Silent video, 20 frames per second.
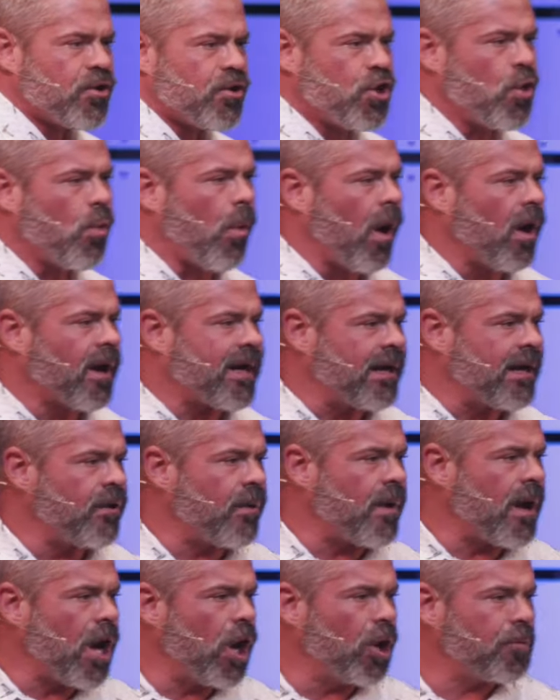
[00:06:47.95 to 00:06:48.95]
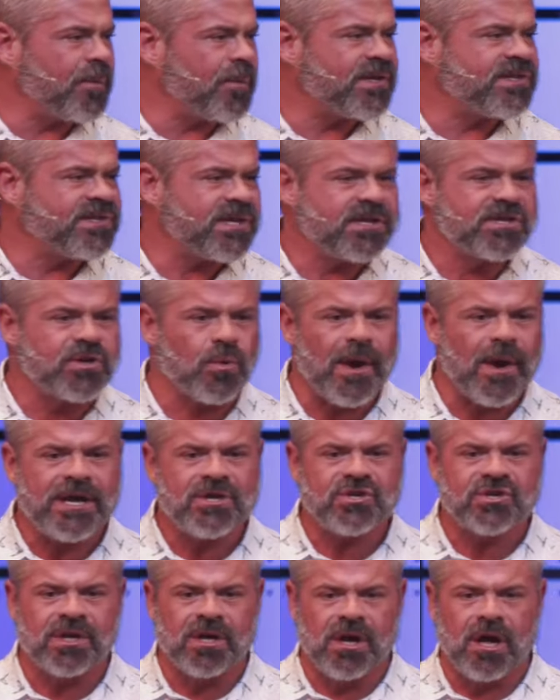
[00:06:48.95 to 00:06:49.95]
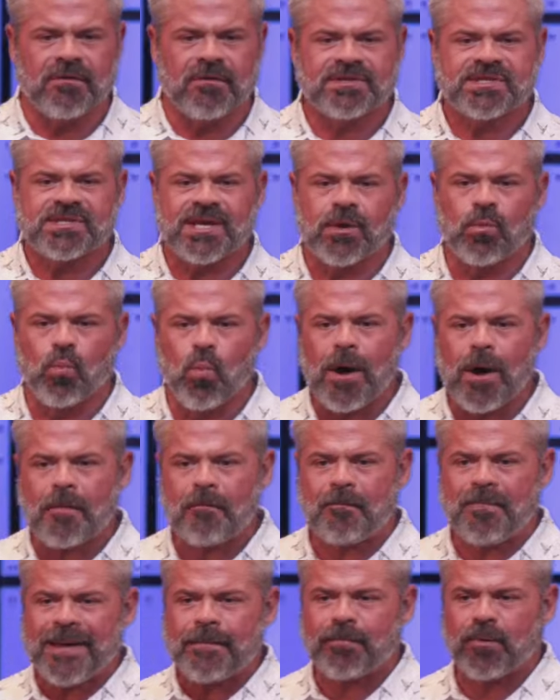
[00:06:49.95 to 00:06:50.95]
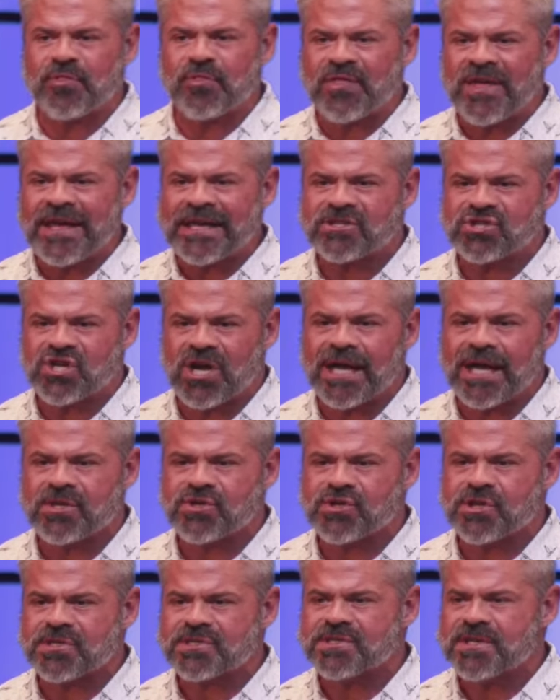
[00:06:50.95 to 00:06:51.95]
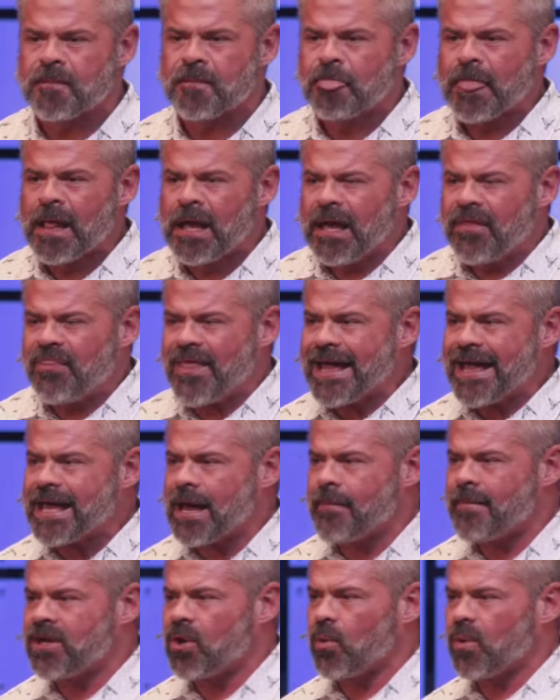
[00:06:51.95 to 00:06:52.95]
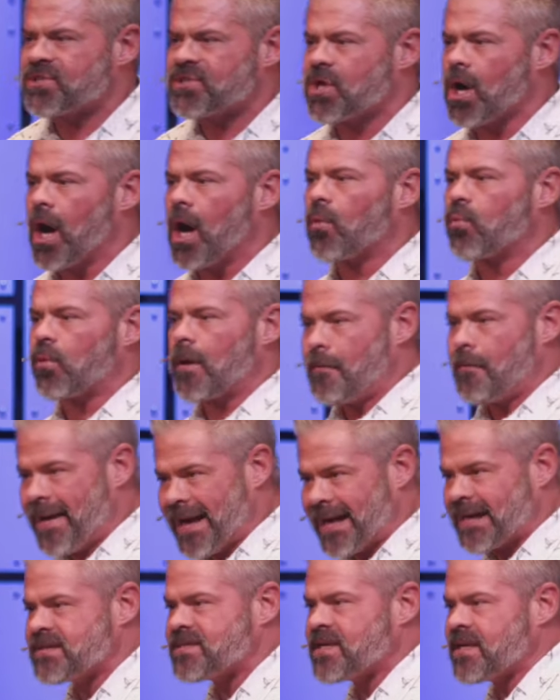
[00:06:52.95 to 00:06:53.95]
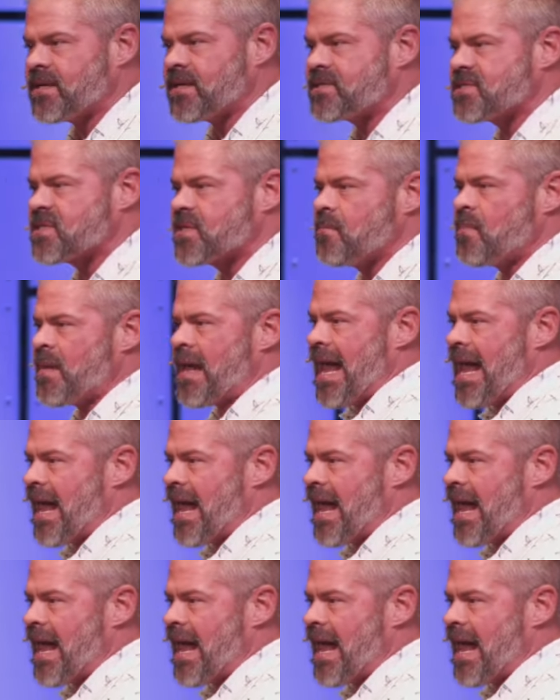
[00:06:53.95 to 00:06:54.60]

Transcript: You walk into a hopeless situation, all of a sudden, what people think changes. They come into what's called repentance.